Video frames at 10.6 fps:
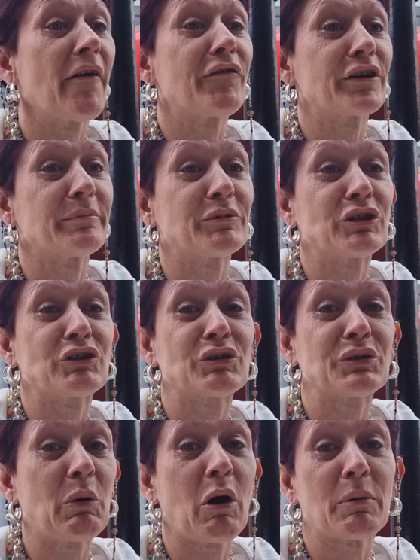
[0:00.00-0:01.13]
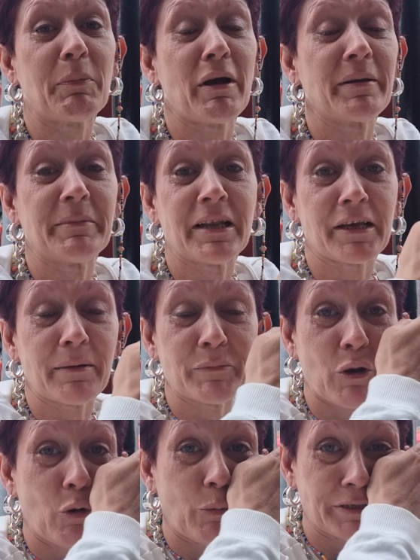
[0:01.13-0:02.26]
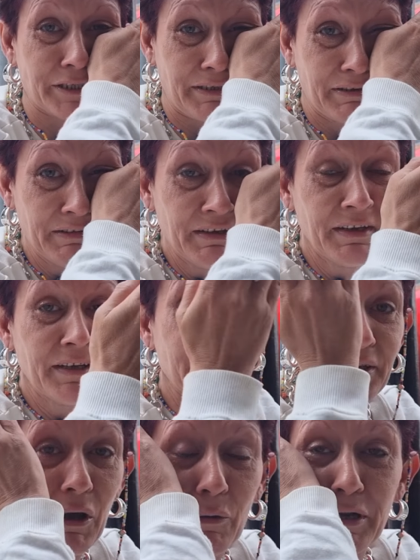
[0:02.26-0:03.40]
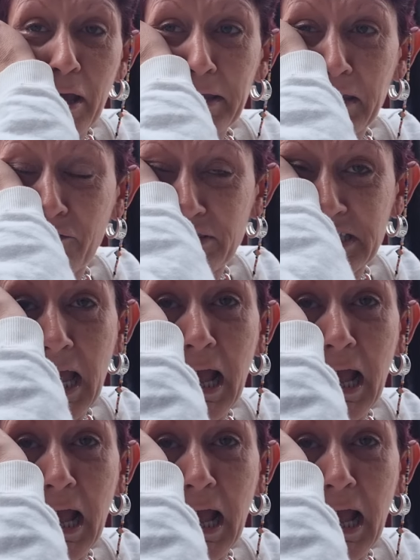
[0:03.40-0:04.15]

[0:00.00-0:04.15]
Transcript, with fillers: and for them to just walk by me like I'm nobody, you know, not even to